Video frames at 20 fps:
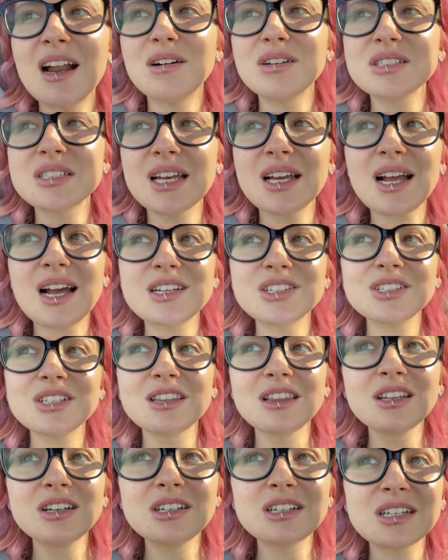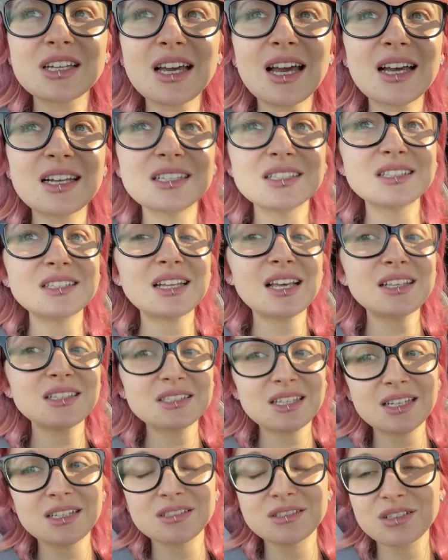I was like, I should look at
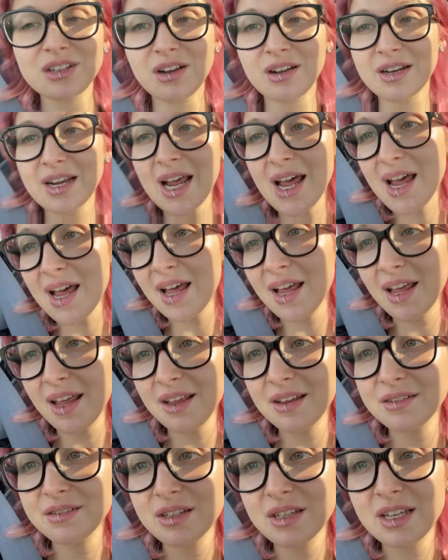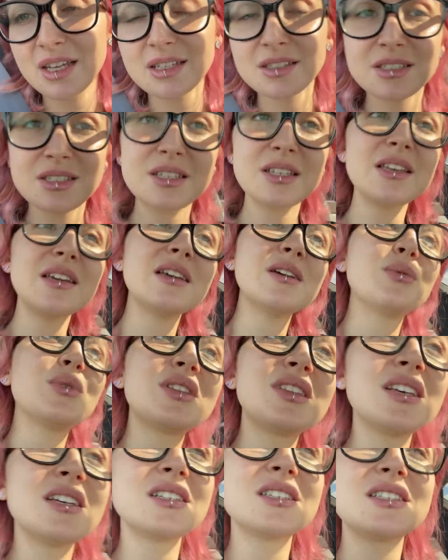estatesales.net and see
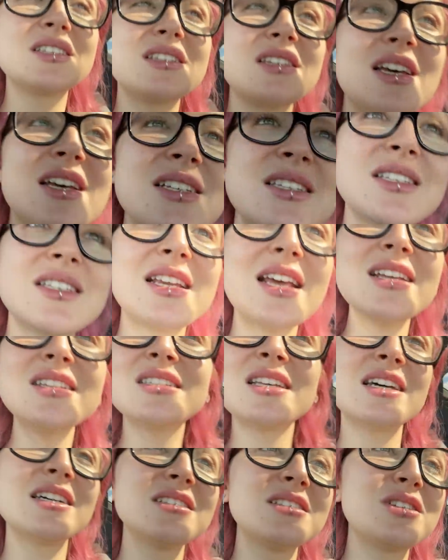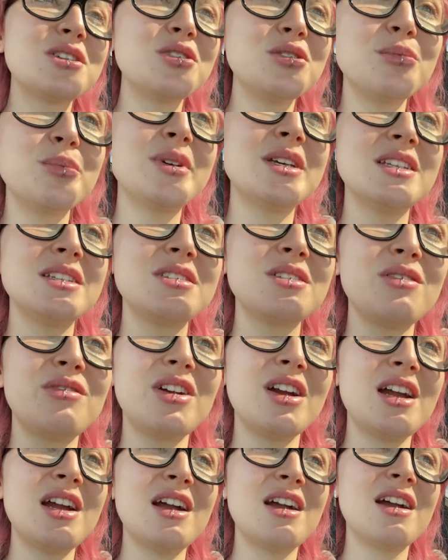what this estate sale scoop is over
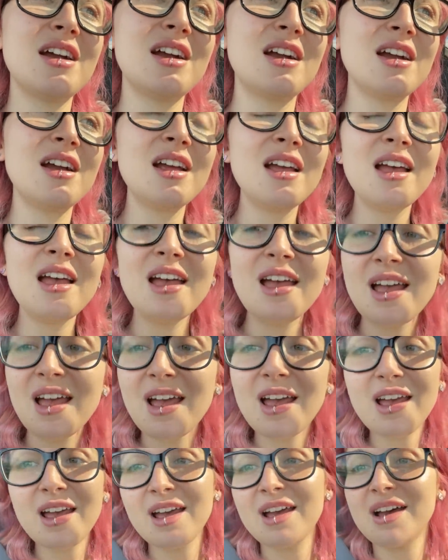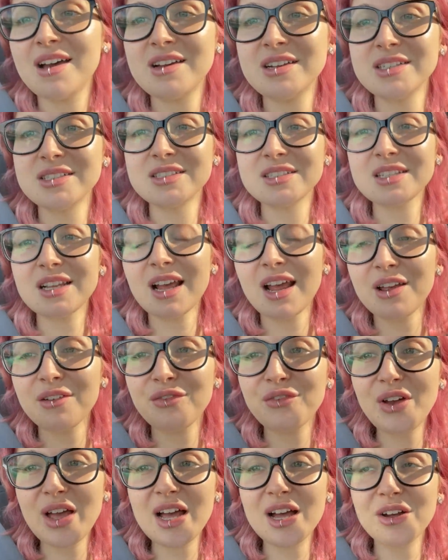here. And I
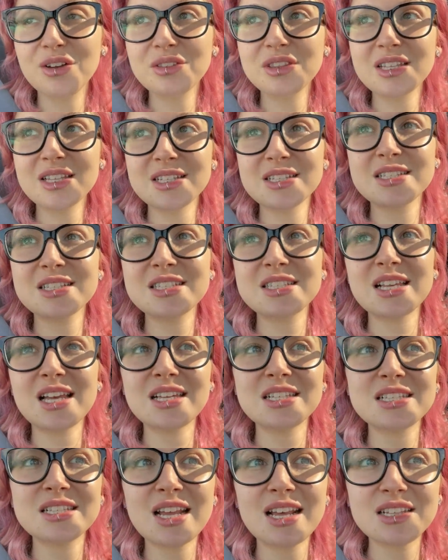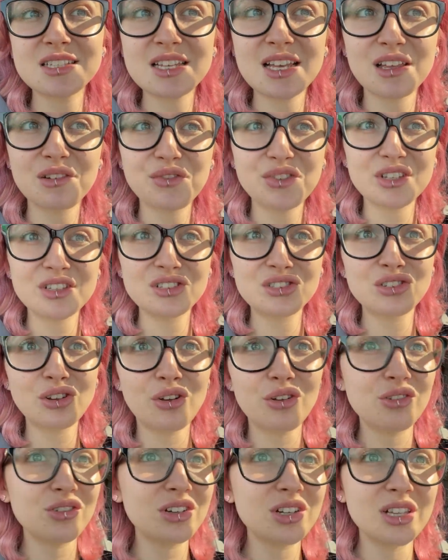found this estate sale for this
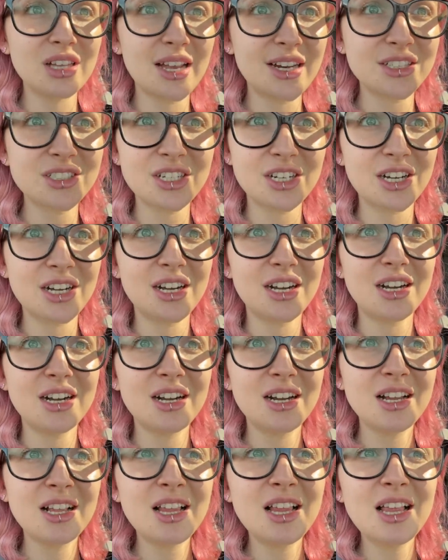doll collector.